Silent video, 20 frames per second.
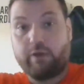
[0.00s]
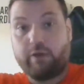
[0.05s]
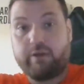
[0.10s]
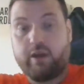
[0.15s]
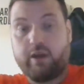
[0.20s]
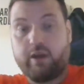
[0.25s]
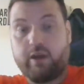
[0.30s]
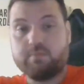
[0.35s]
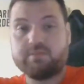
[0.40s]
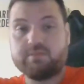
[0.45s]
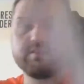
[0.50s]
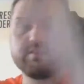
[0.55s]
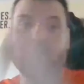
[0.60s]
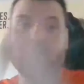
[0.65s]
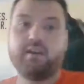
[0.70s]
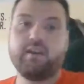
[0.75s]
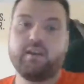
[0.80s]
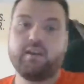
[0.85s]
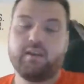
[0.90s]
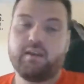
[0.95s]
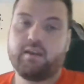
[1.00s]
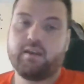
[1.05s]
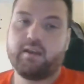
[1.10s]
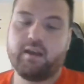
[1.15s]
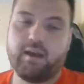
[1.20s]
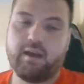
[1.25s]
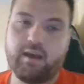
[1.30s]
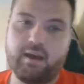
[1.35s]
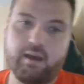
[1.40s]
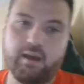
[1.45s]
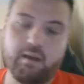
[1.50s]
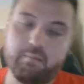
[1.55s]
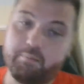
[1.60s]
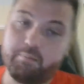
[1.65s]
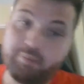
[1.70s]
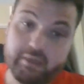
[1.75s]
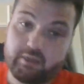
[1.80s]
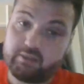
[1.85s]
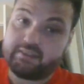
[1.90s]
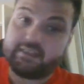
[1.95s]
townhomes,
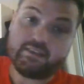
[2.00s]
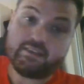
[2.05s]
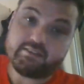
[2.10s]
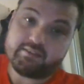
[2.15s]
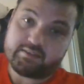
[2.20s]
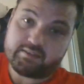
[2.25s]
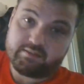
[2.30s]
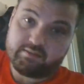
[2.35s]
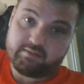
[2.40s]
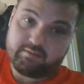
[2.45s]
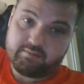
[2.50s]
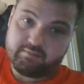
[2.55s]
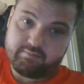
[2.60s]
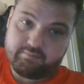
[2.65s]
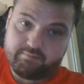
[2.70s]
buildings,